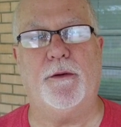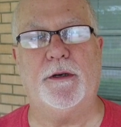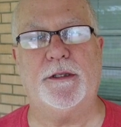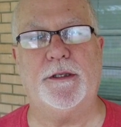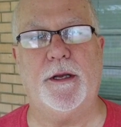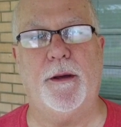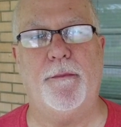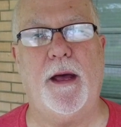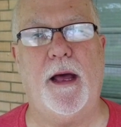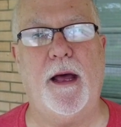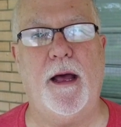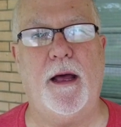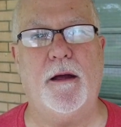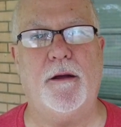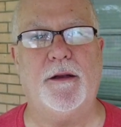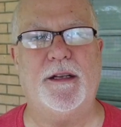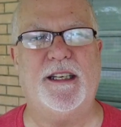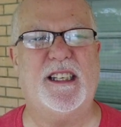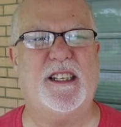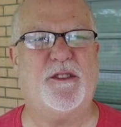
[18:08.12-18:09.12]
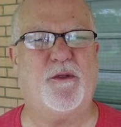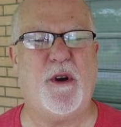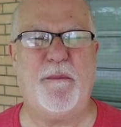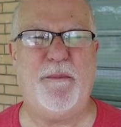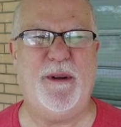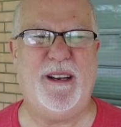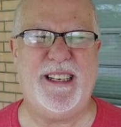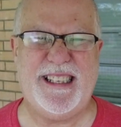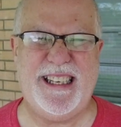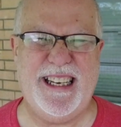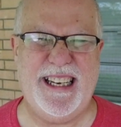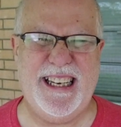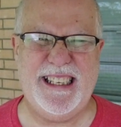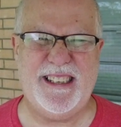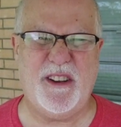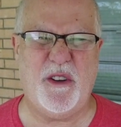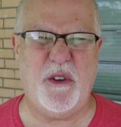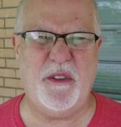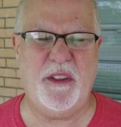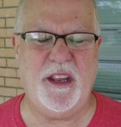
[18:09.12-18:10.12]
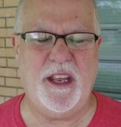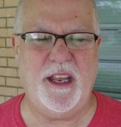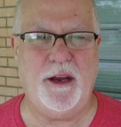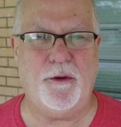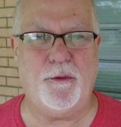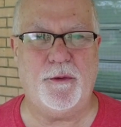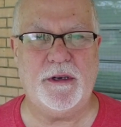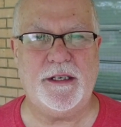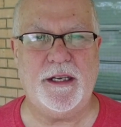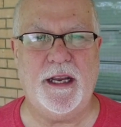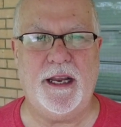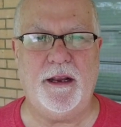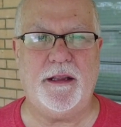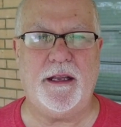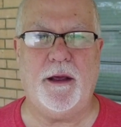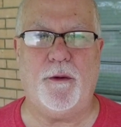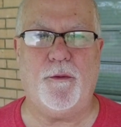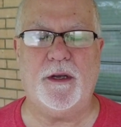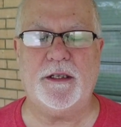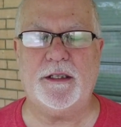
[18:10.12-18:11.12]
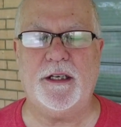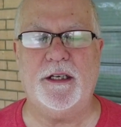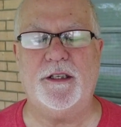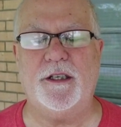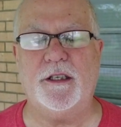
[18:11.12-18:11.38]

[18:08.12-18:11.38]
were some discrepancies on the receipt that wasn't